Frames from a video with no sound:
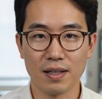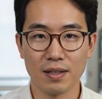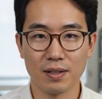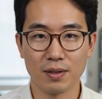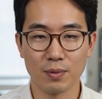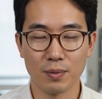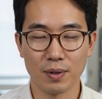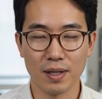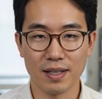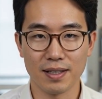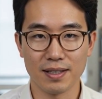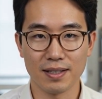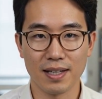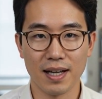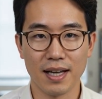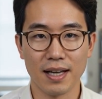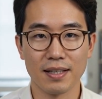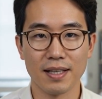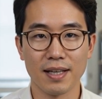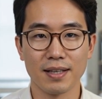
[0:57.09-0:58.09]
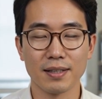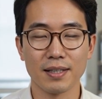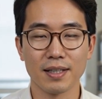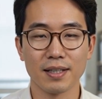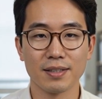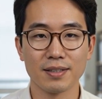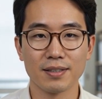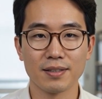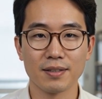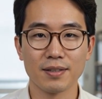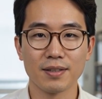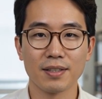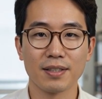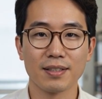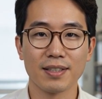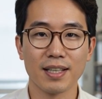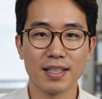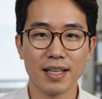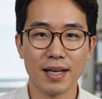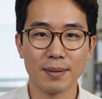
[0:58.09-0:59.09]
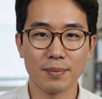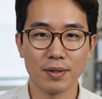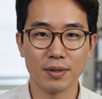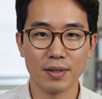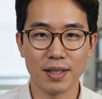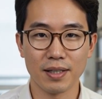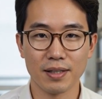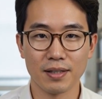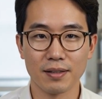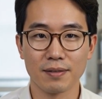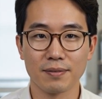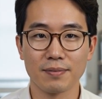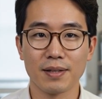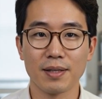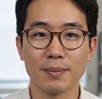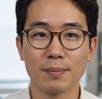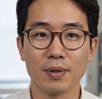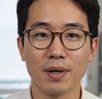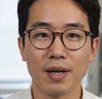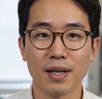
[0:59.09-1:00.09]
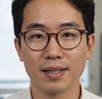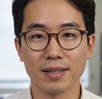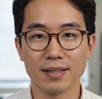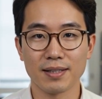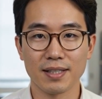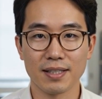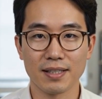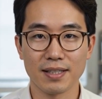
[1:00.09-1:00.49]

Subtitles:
The reason they did this is that emulator implies a